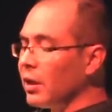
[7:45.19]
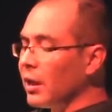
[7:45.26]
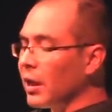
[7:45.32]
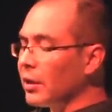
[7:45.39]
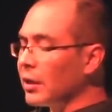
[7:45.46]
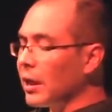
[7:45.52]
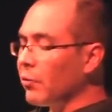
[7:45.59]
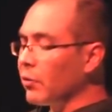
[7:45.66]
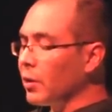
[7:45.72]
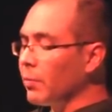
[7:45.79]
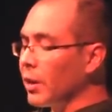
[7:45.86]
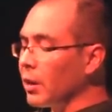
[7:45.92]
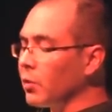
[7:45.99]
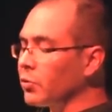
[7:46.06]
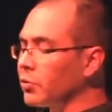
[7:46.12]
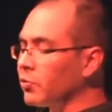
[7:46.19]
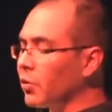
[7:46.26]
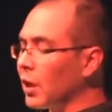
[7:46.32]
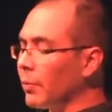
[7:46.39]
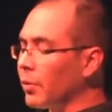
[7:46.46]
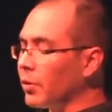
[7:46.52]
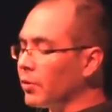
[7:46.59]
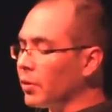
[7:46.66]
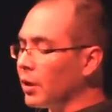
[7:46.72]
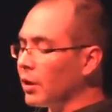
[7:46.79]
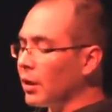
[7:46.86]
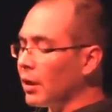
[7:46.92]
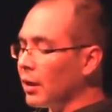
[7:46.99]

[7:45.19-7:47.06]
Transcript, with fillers: and held the bellows strap and,